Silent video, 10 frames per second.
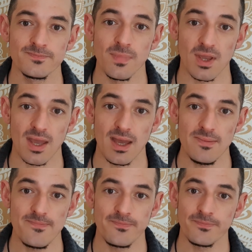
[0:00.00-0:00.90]
Okay?
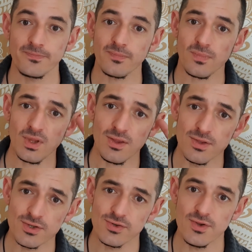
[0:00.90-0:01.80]

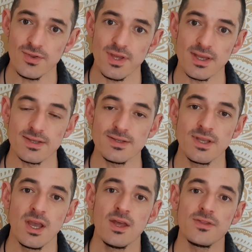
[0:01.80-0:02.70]
The truth is
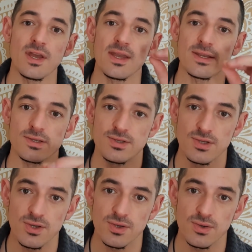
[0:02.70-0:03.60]
that it is
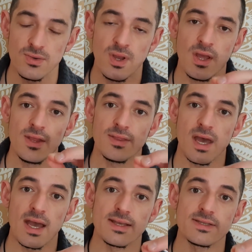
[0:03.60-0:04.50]
you
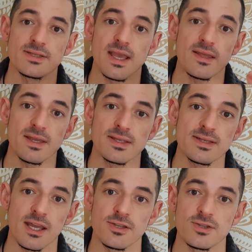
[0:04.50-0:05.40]
that has set the
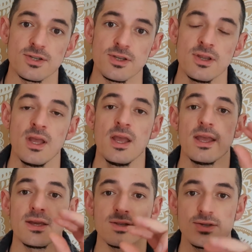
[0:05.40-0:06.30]
intention,
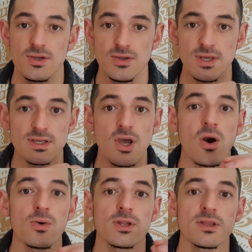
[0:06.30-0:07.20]
it is you that is
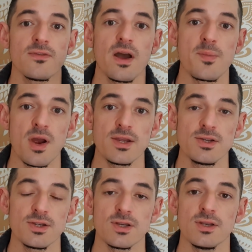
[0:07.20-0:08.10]
holding the
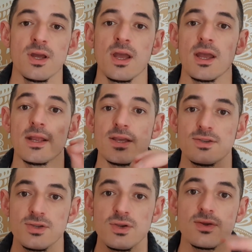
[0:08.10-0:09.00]
vibration, and it
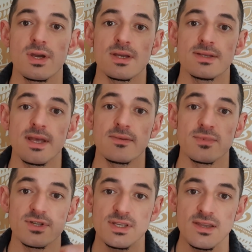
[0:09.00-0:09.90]
is you that is then
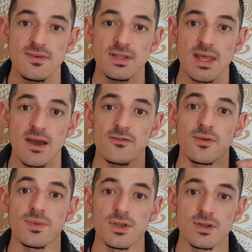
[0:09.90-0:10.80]
receiving that
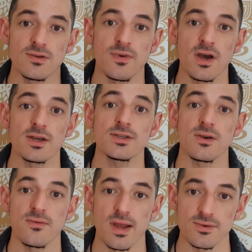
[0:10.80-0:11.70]
from the universe
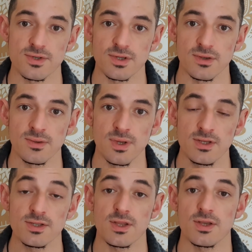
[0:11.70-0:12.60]
around you
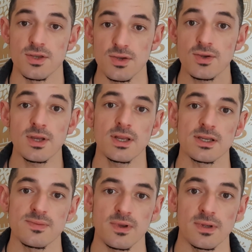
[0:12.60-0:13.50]
so that you can
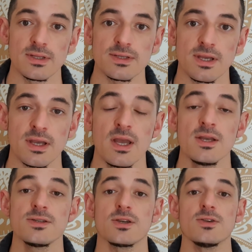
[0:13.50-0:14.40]
experience it,
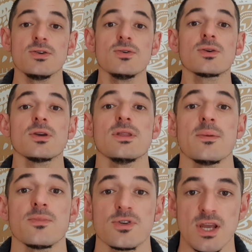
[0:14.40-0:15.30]
so you can
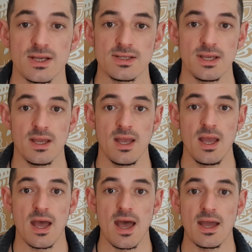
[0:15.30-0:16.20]
then project it
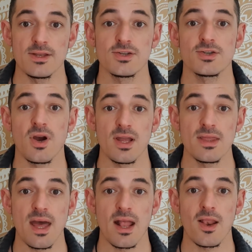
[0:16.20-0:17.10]
and shine
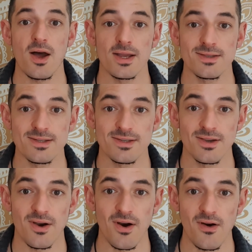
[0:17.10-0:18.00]
that light
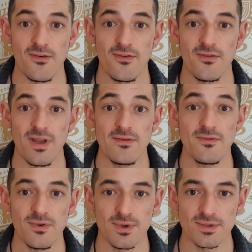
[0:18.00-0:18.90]
of
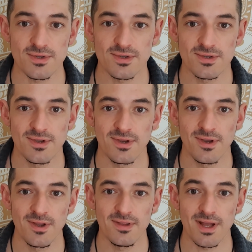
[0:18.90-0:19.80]
influence,
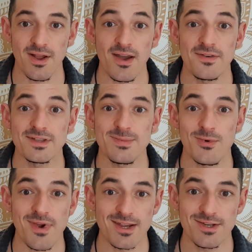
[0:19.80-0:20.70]
that light of
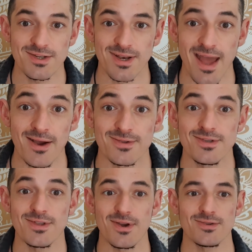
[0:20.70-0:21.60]
inspiration out
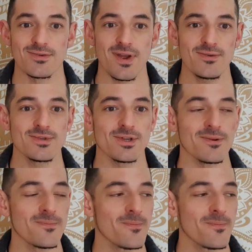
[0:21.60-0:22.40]
to those around you.